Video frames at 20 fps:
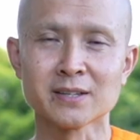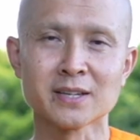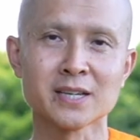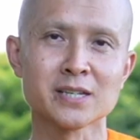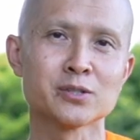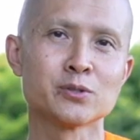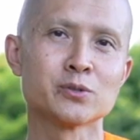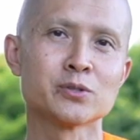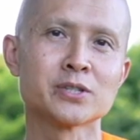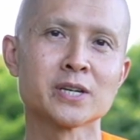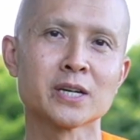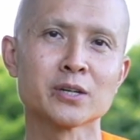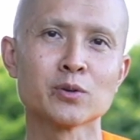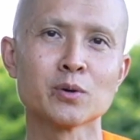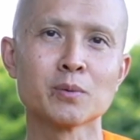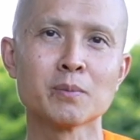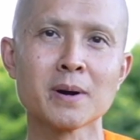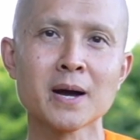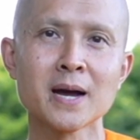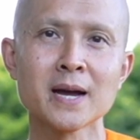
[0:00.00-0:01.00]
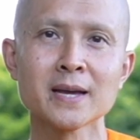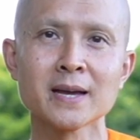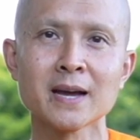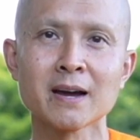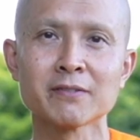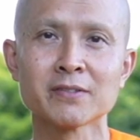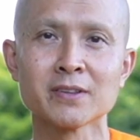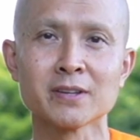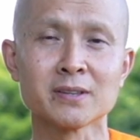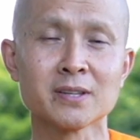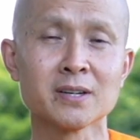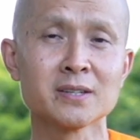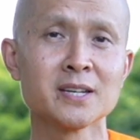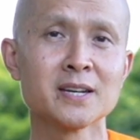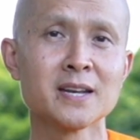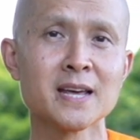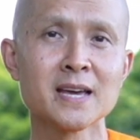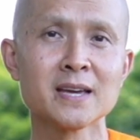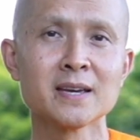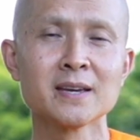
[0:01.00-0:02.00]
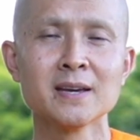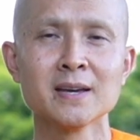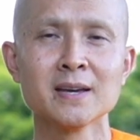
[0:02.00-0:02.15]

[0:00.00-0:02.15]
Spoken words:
case you change your mind after 30 days